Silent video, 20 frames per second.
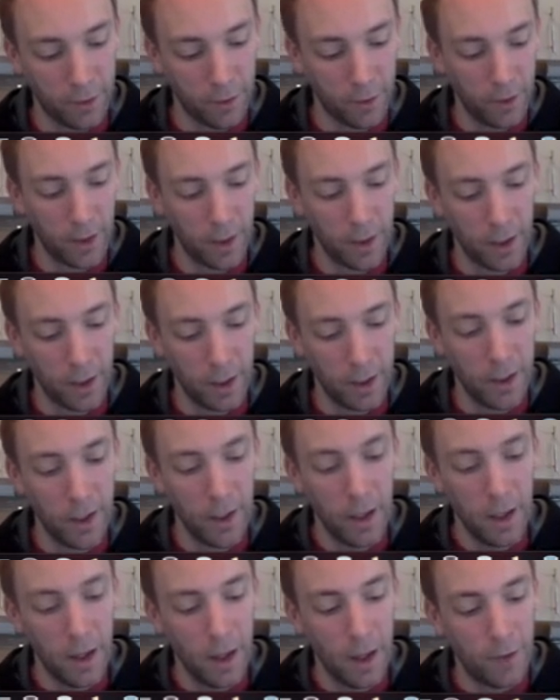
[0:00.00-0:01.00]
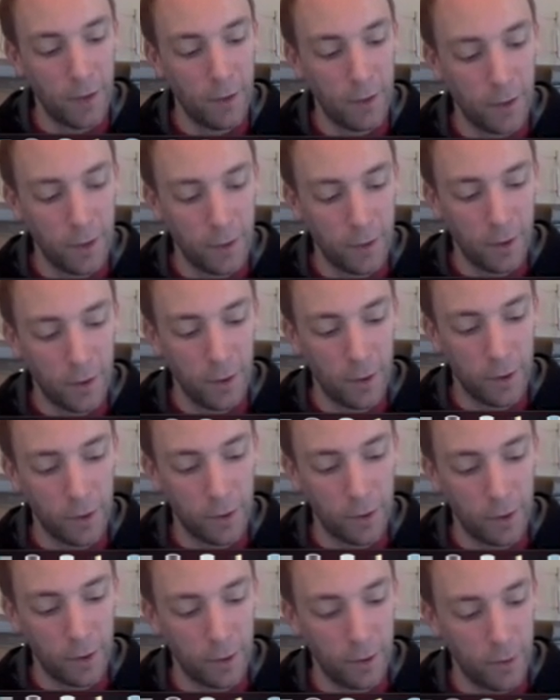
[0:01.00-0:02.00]
Again, if you didn't reduce it,
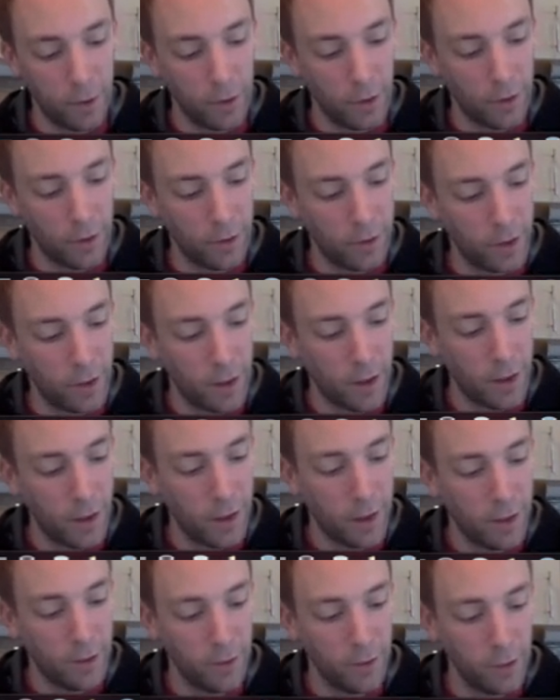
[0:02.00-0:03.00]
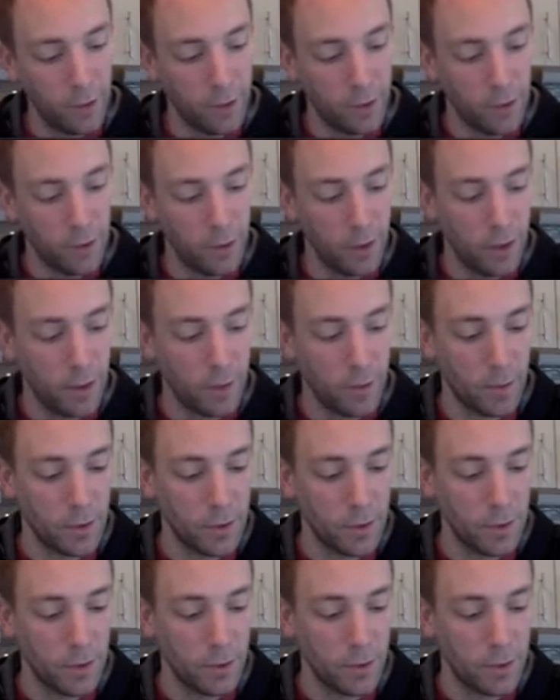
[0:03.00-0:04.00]
if you listed out any of these 3 numbers,
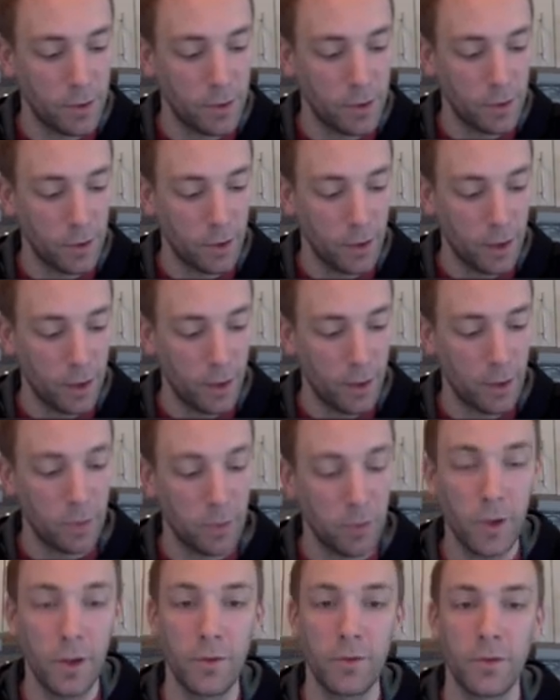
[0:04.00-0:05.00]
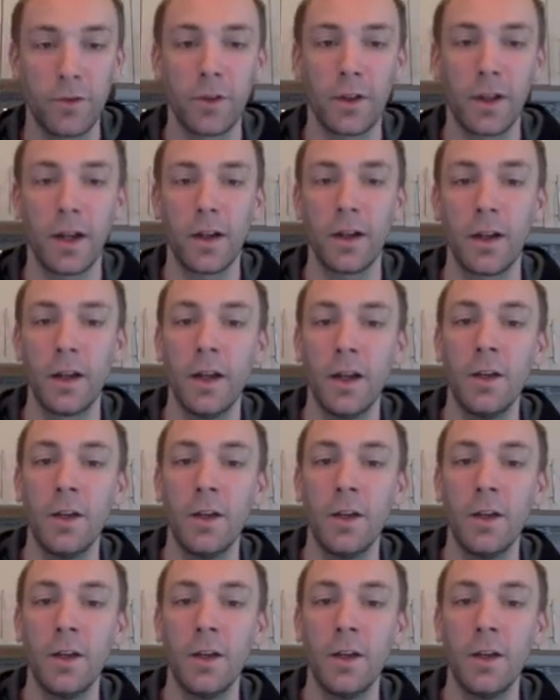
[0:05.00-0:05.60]
you would still get your point for that.